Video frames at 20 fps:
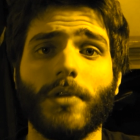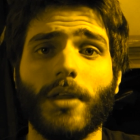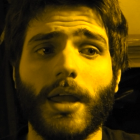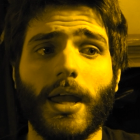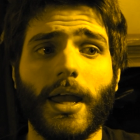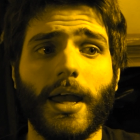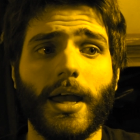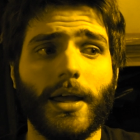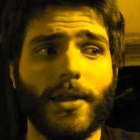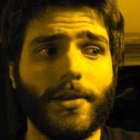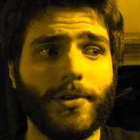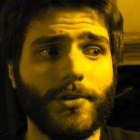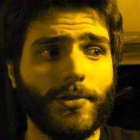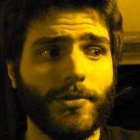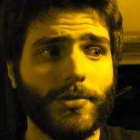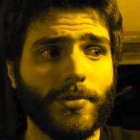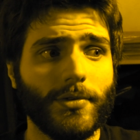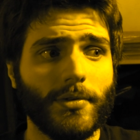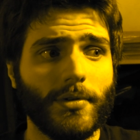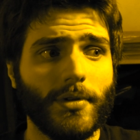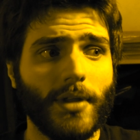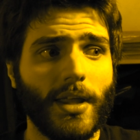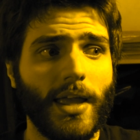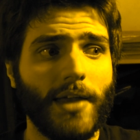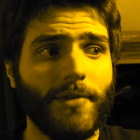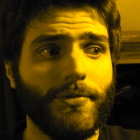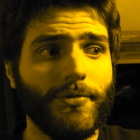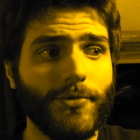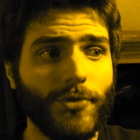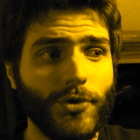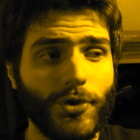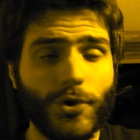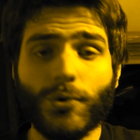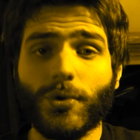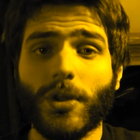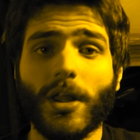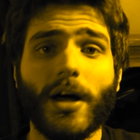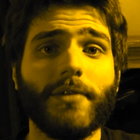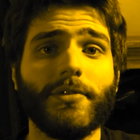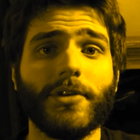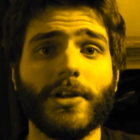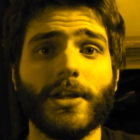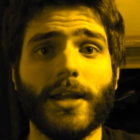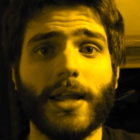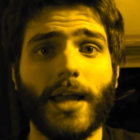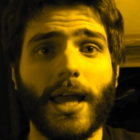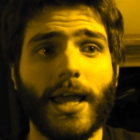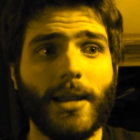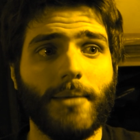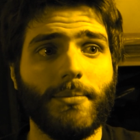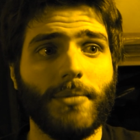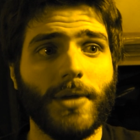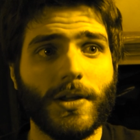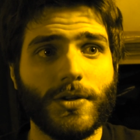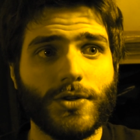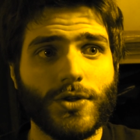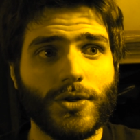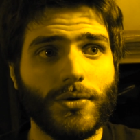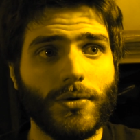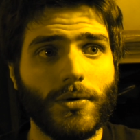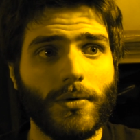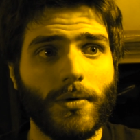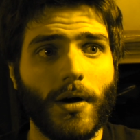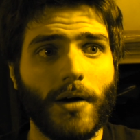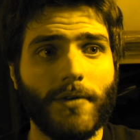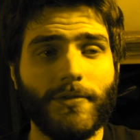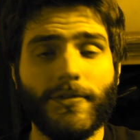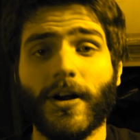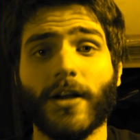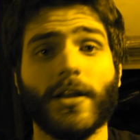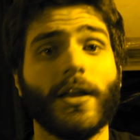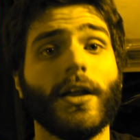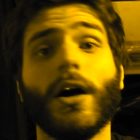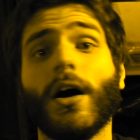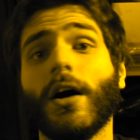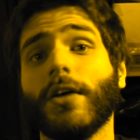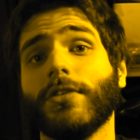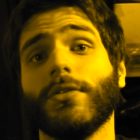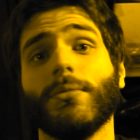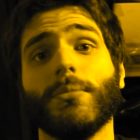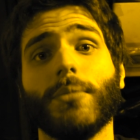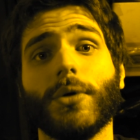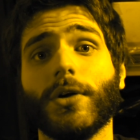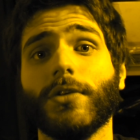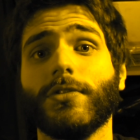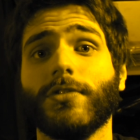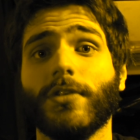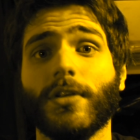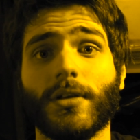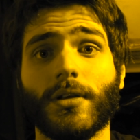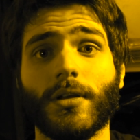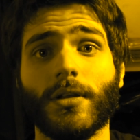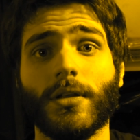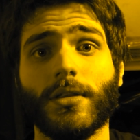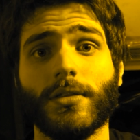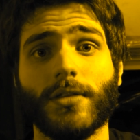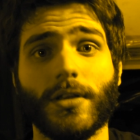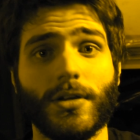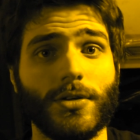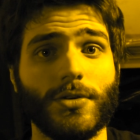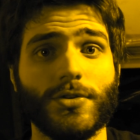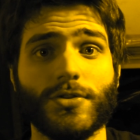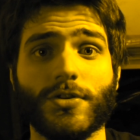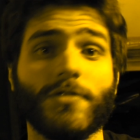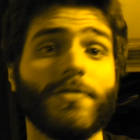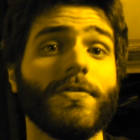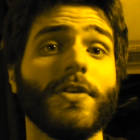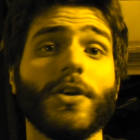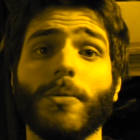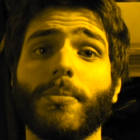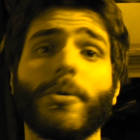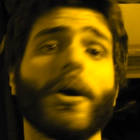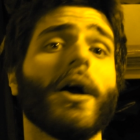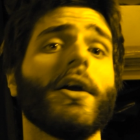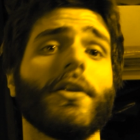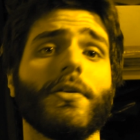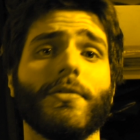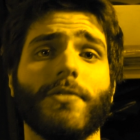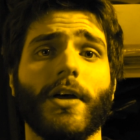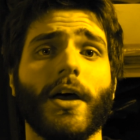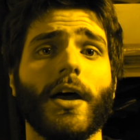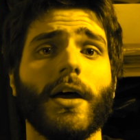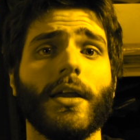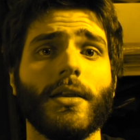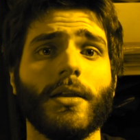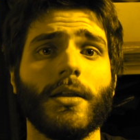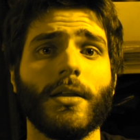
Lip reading: And if you love it and it makes you a fucking awesome person, then you should feel proud of that.